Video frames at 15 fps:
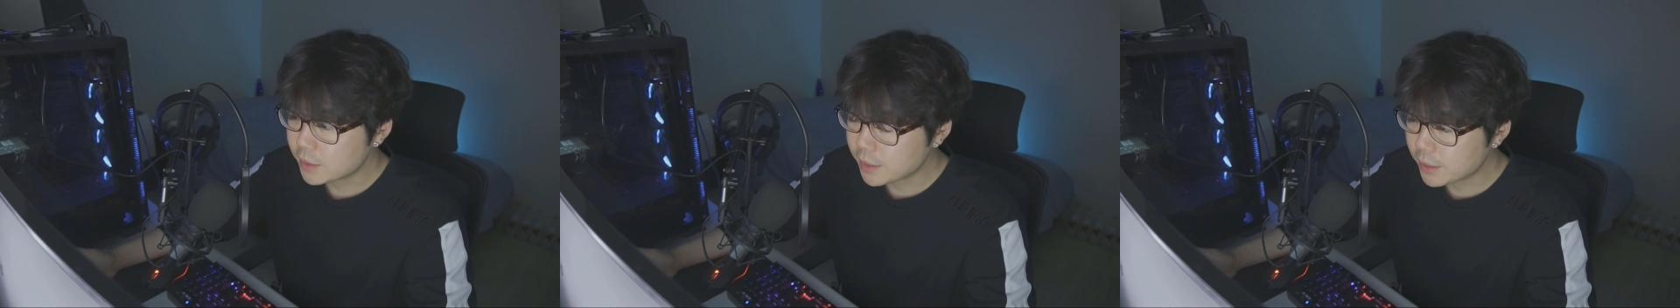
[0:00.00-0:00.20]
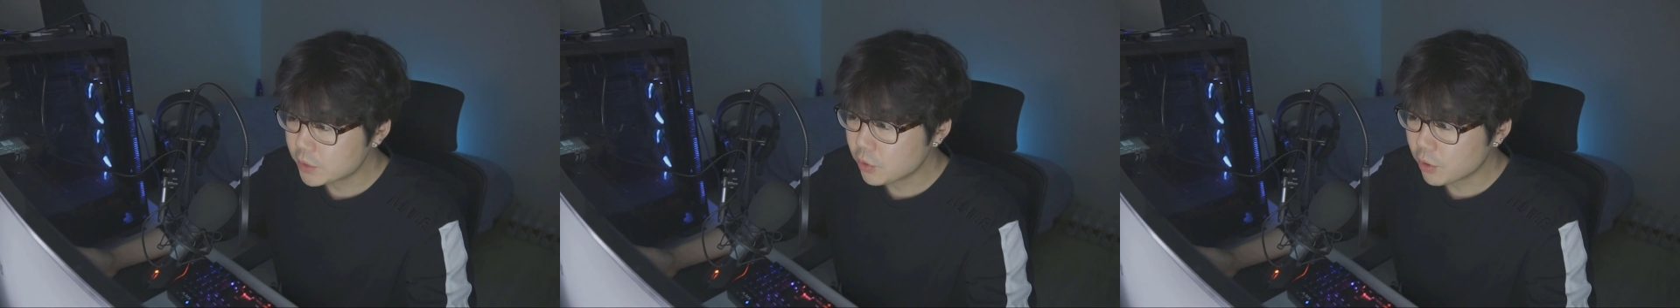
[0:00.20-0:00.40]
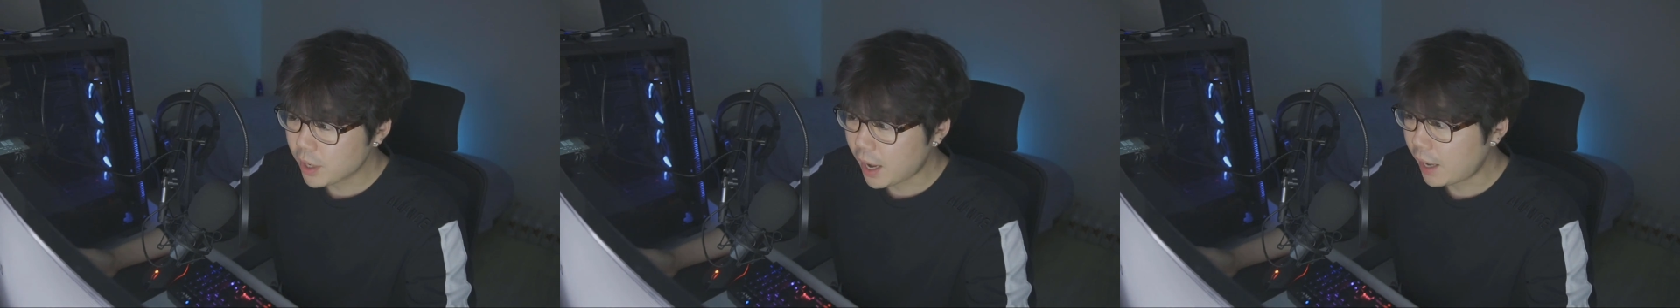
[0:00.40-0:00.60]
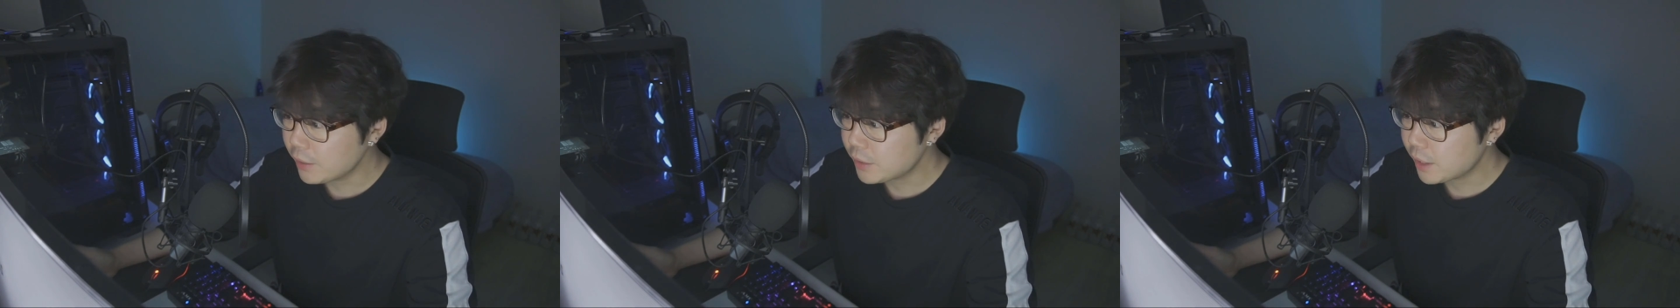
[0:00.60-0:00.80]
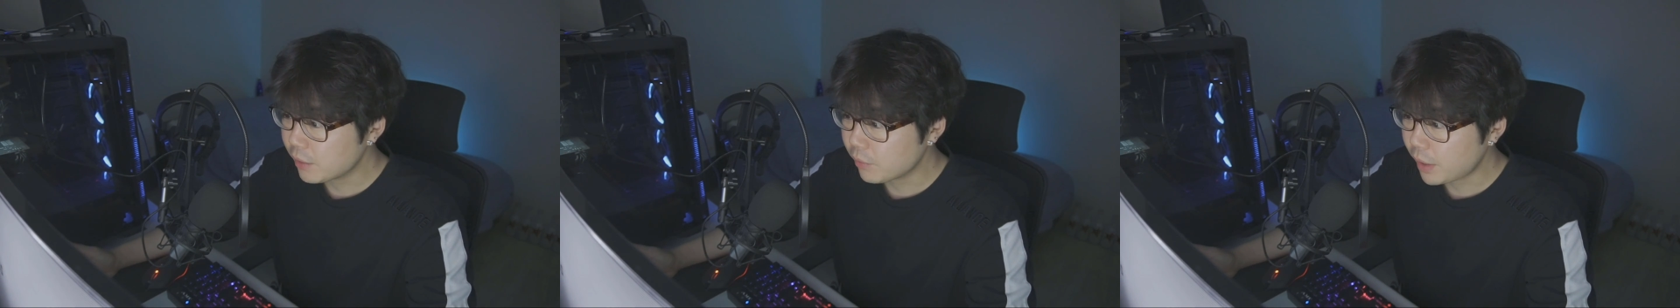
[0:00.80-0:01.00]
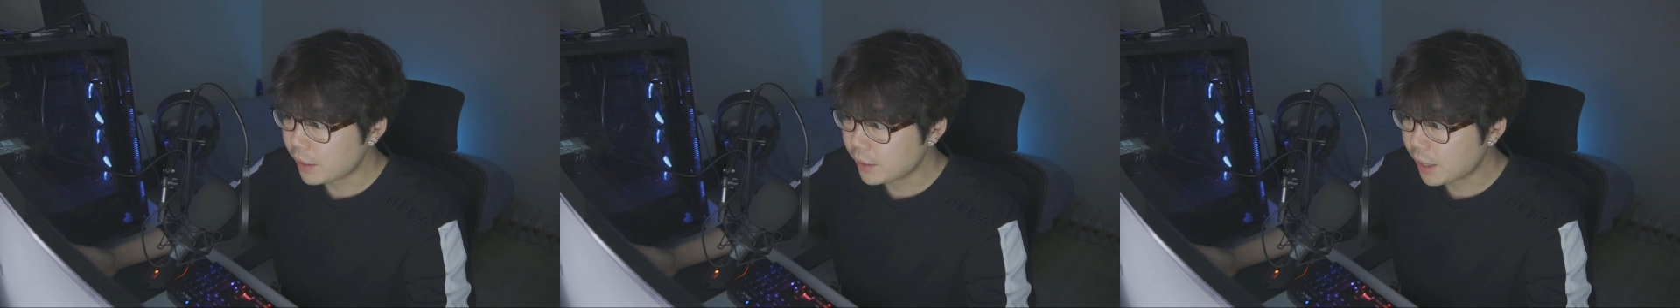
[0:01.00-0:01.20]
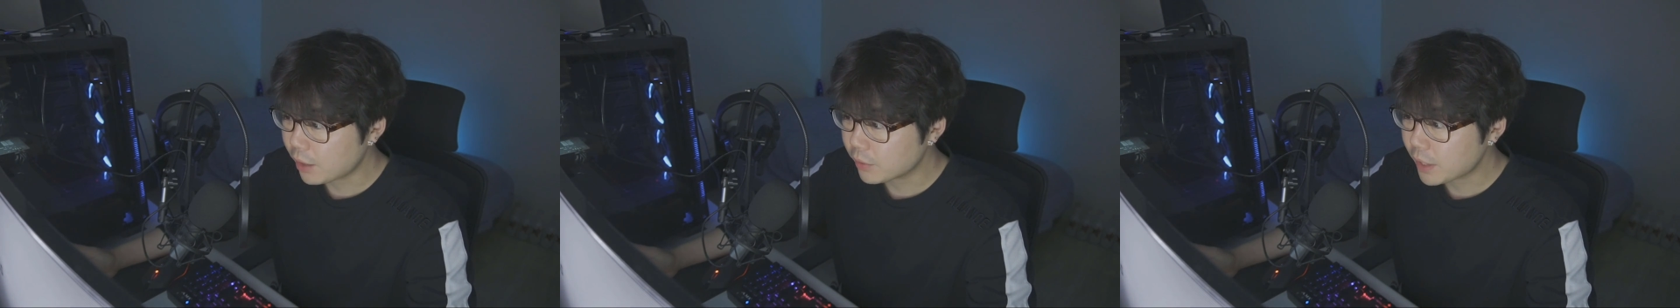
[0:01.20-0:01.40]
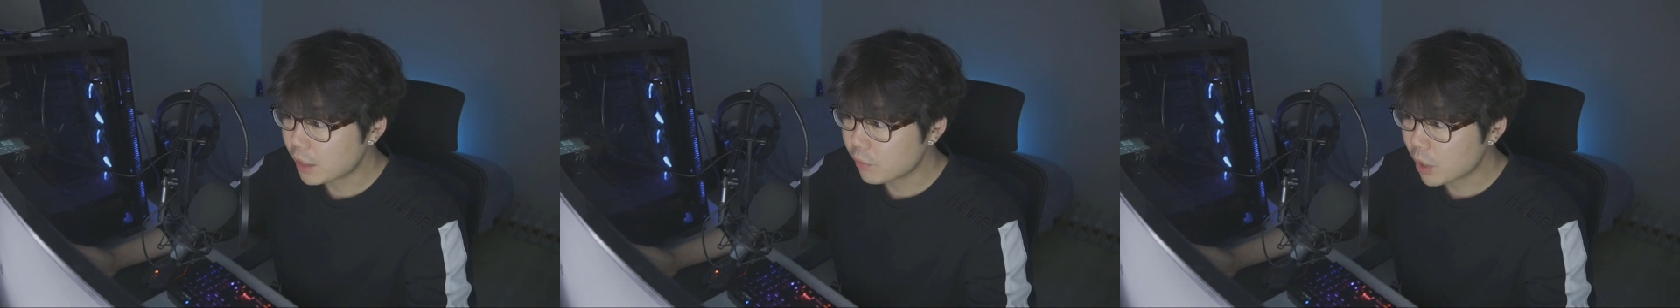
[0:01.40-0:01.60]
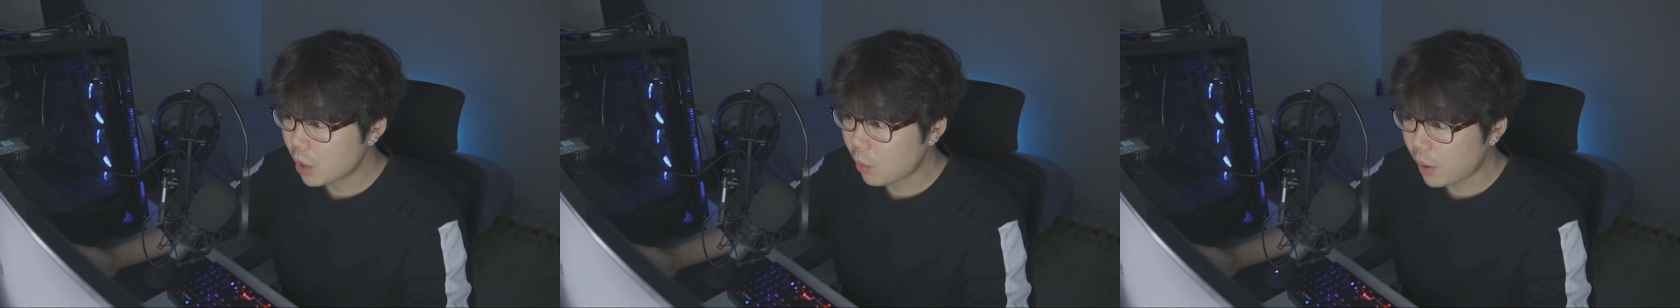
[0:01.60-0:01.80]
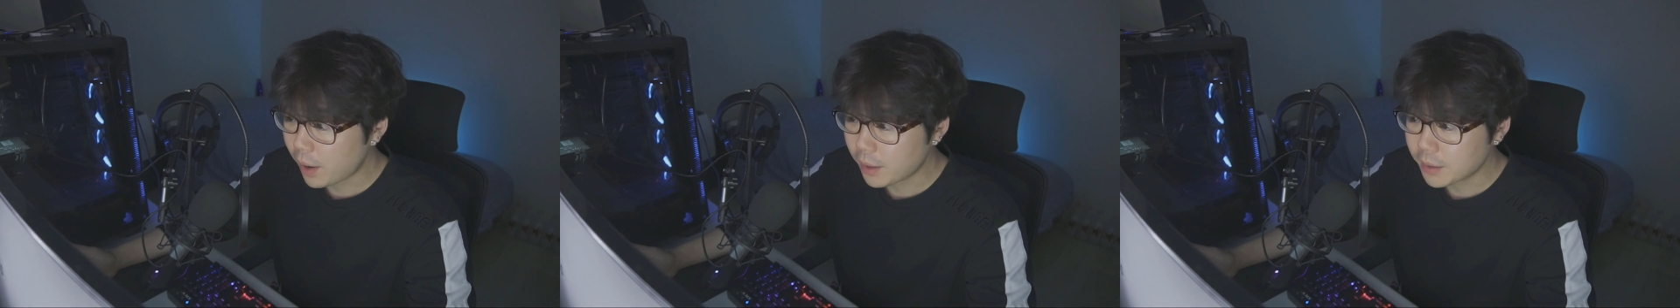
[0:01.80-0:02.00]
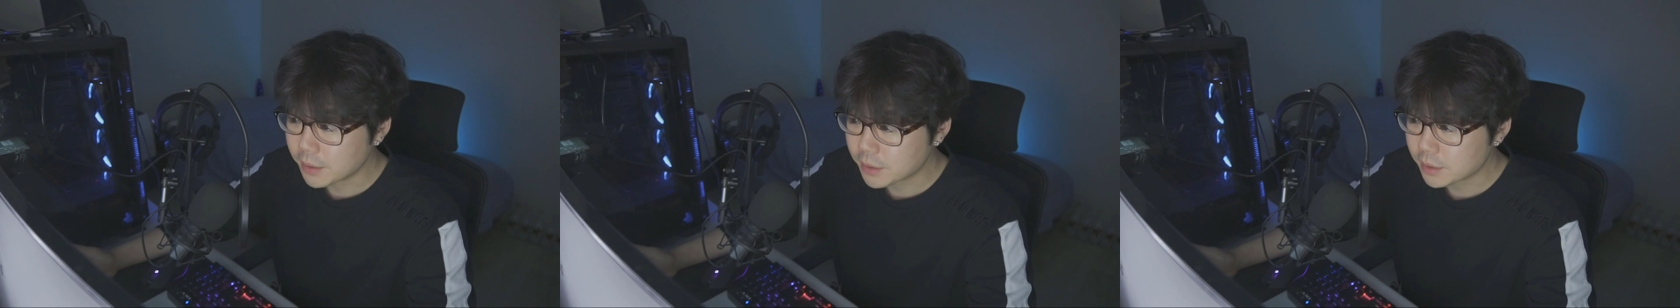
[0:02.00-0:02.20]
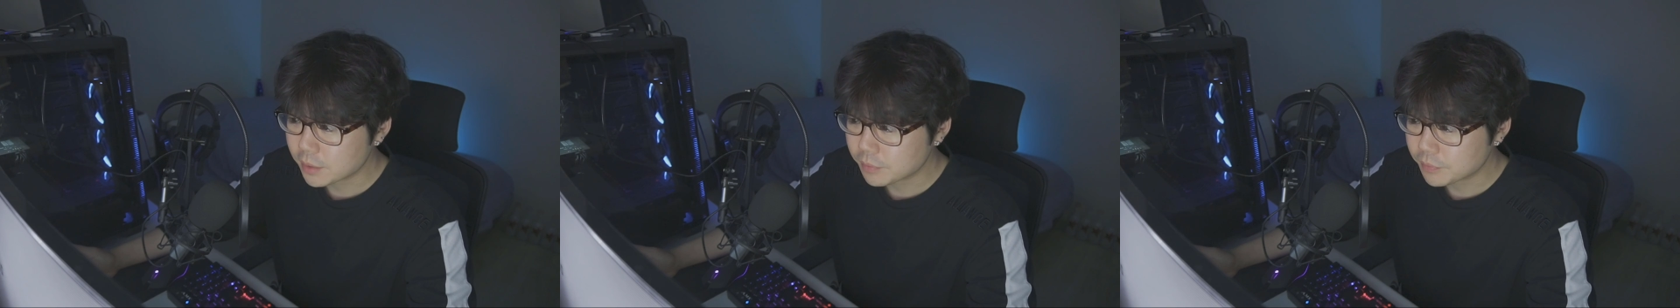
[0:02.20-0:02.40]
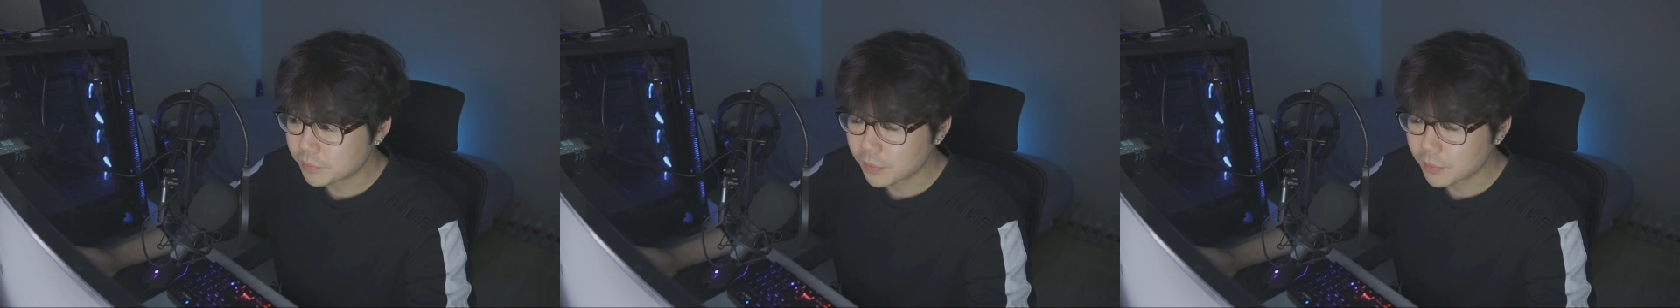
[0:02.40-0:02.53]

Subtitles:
there's no content right now that requires